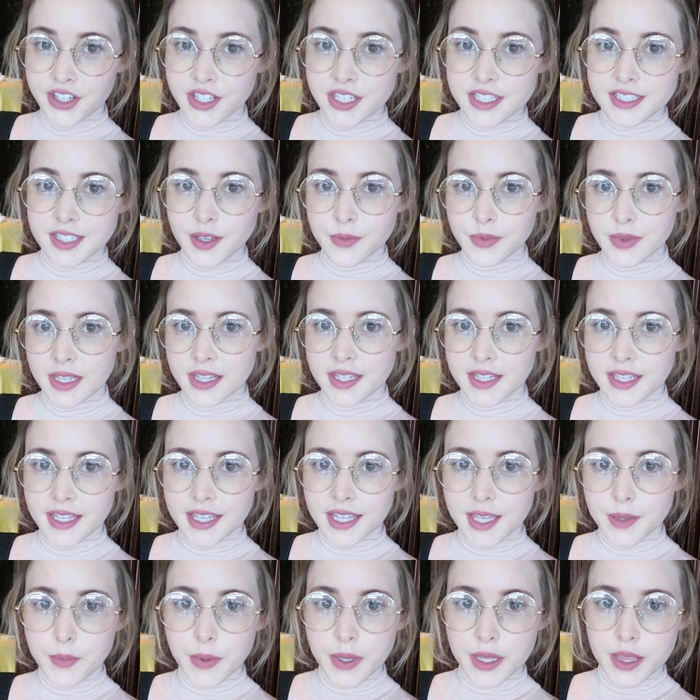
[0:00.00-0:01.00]
heard it's something like
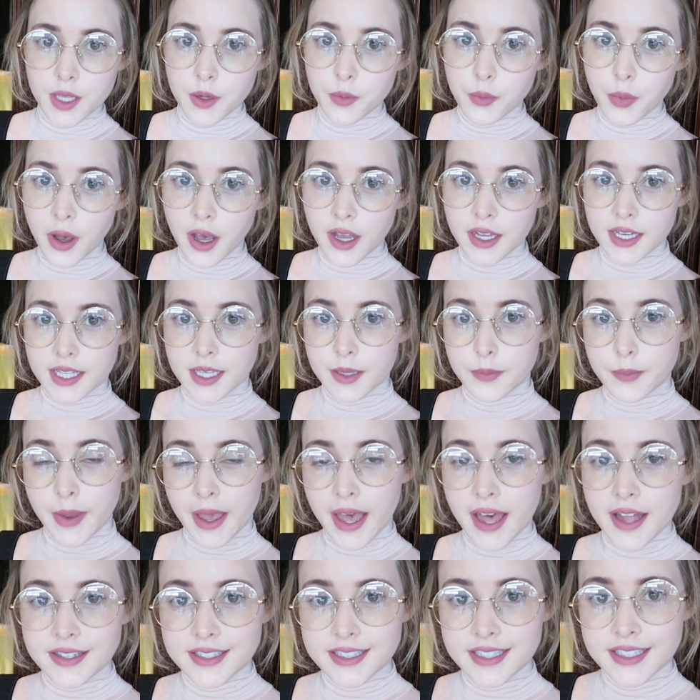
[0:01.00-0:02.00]
keeping the body
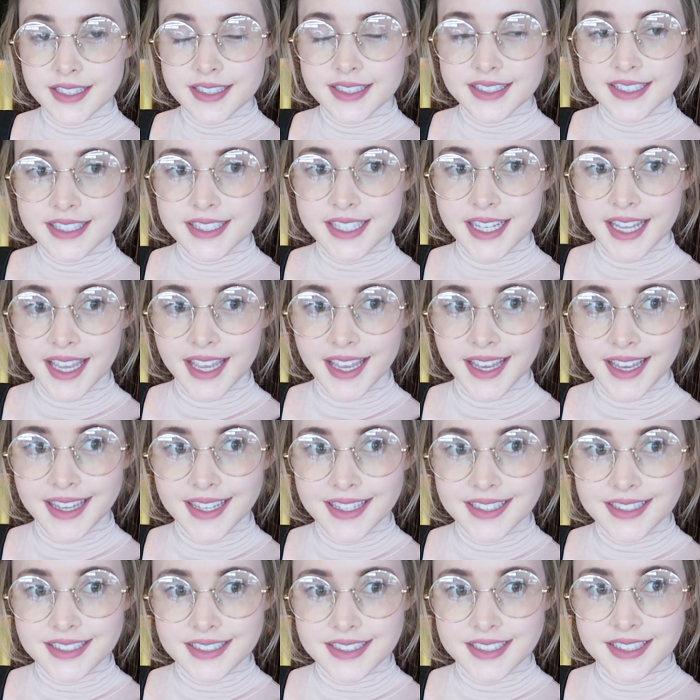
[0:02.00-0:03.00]
balanced
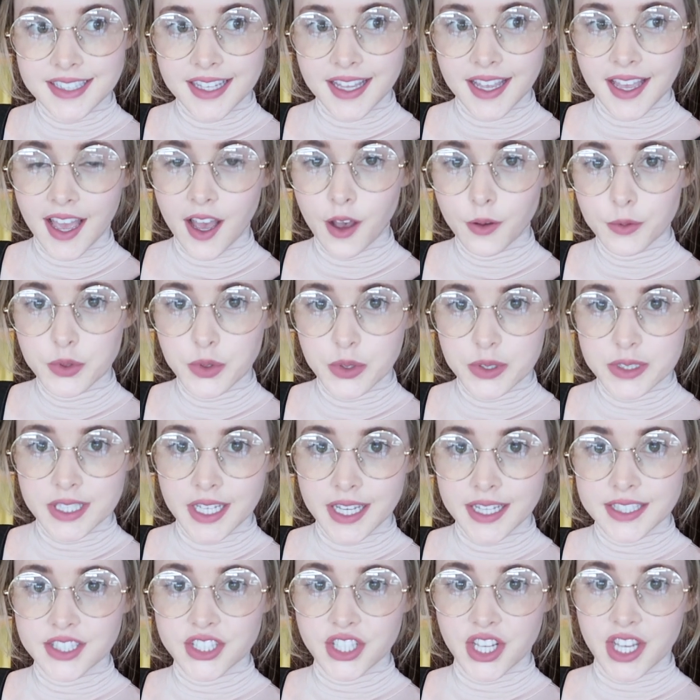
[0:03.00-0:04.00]
and helps with
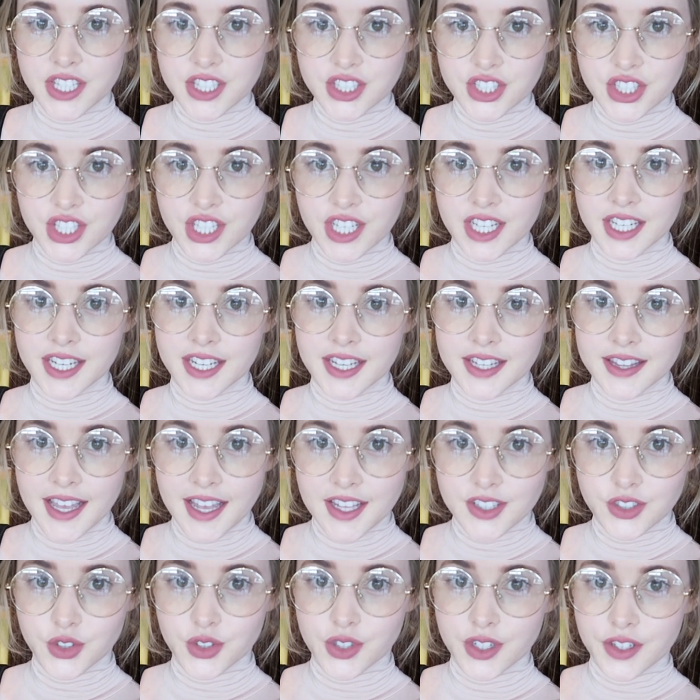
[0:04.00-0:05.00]
digestion and
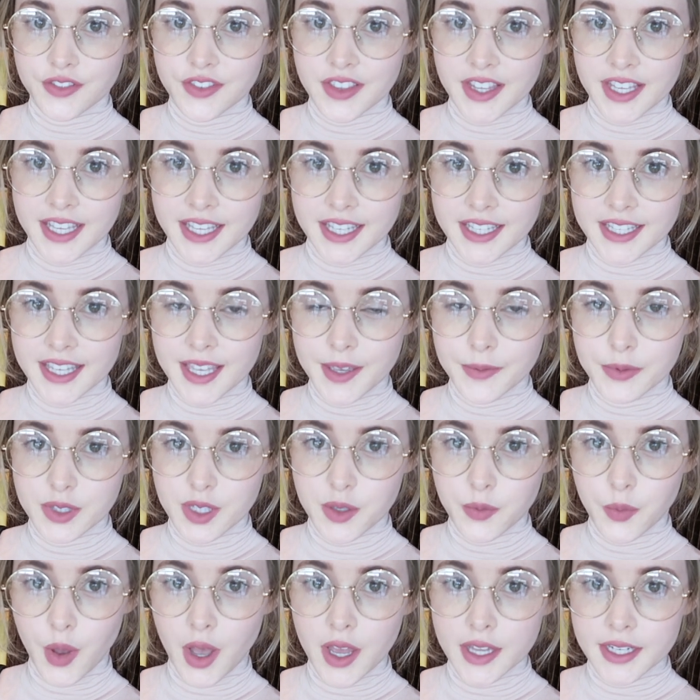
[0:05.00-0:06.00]
that sort of thing. It
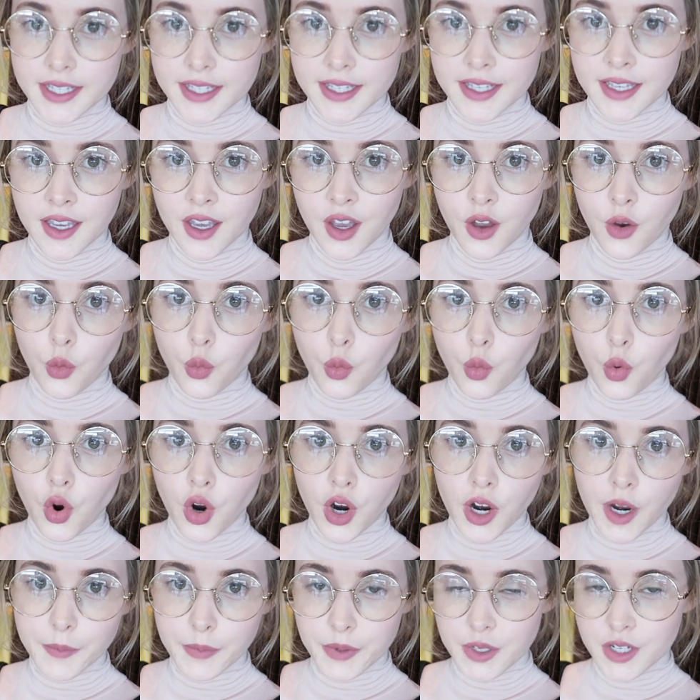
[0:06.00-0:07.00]
keeps the body
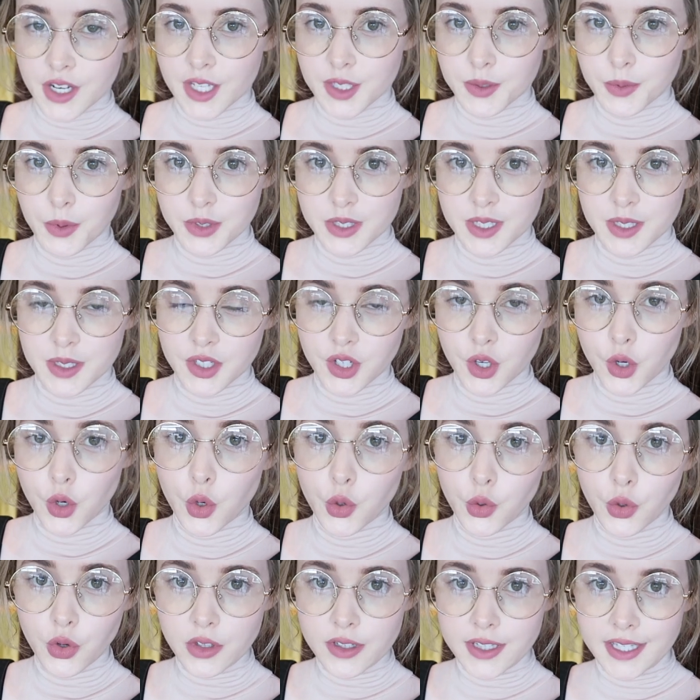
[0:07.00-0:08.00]
warm. You're not supposed to
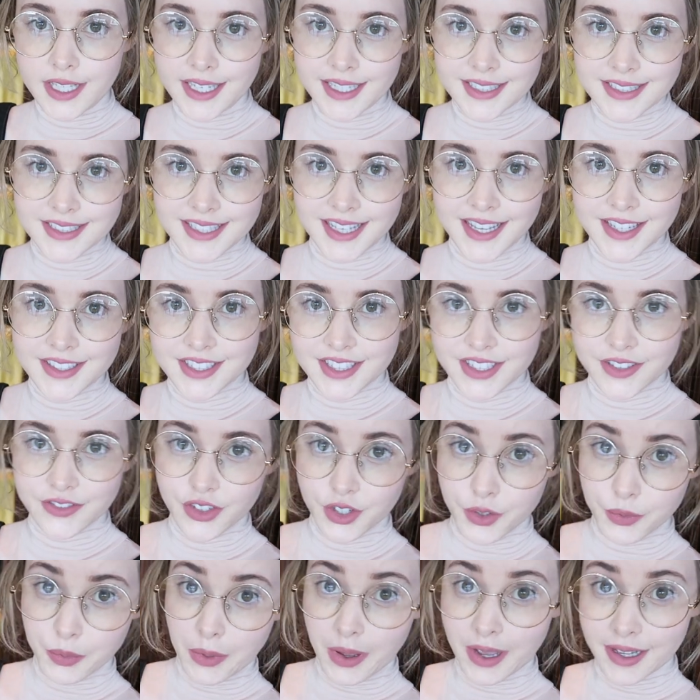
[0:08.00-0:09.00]
cool the insides of
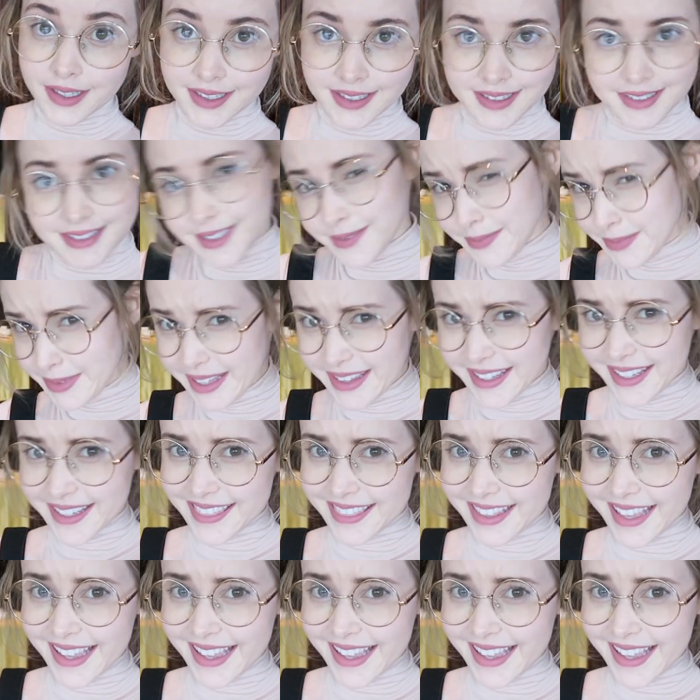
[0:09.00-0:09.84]
your body like